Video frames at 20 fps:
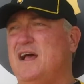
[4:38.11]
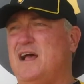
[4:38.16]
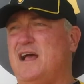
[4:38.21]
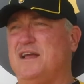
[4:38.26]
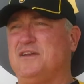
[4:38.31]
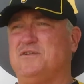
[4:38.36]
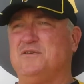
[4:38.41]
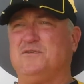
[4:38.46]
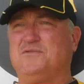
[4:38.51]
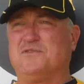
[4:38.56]

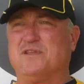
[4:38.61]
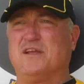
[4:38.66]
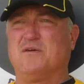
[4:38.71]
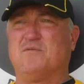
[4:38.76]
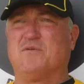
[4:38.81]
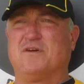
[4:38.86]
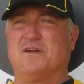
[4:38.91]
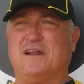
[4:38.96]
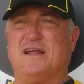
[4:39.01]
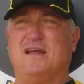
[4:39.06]
I do think
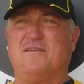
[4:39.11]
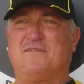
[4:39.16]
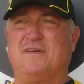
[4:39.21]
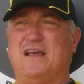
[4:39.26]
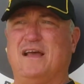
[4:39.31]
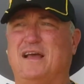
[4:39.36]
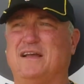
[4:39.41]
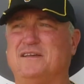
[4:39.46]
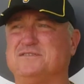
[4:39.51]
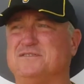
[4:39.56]
we're going to have
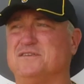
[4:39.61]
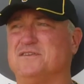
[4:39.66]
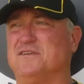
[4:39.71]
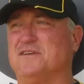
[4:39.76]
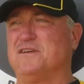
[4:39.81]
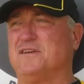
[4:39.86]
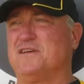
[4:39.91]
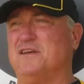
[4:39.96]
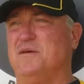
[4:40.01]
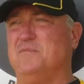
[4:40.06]
guys that are
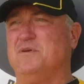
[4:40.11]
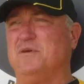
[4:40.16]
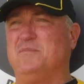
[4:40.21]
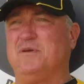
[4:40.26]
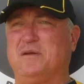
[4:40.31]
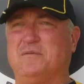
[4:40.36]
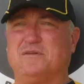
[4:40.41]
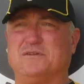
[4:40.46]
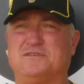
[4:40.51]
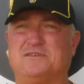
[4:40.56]
going to come in and
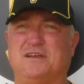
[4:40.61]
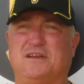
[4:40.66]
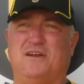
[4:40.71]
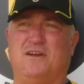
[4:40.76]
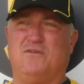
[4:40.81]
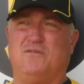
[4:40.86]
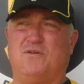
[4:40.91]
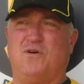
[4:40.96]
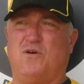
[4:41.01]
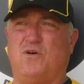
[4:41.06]
be able to,
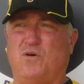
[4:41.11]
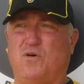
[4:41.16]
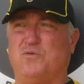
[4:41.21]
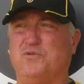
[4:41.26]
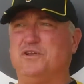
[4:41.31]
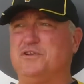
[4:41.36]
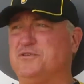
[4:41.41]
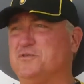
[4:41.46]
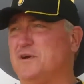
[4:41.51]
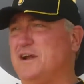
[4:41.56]

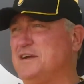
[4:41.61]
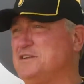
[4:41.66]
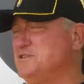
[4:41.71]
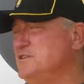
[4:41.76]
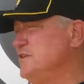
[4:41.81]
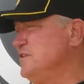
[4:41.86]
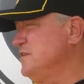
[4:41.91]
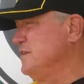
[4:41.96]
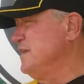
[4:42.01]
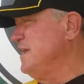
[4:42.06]
hold the
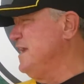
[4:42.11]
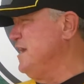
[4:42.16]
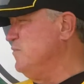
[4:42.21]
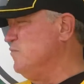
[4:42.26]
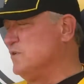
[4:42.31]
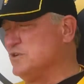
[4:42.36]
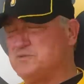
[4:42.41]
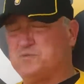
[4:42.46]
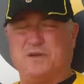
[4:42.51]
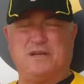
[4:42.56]
direction of the
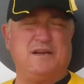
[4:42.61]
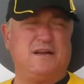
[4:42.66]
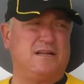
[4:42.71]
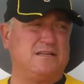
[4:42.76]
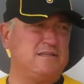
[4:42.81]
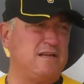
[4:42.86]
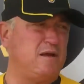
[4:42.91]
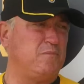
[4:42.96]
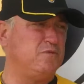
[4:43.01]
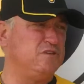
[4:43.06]
game. Once we get
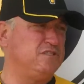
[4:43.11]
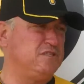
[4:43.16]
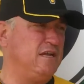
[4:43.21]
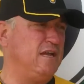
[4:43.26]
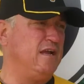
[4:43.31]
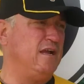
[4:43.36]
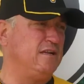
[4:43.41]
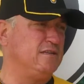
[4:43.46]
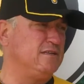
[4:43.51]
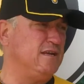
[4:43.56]
on top, we
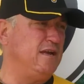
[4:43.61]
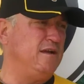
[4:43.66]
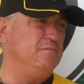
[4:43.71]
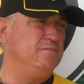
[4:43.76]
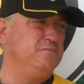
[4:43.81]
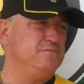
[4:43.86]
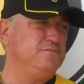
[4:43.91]
stay on top.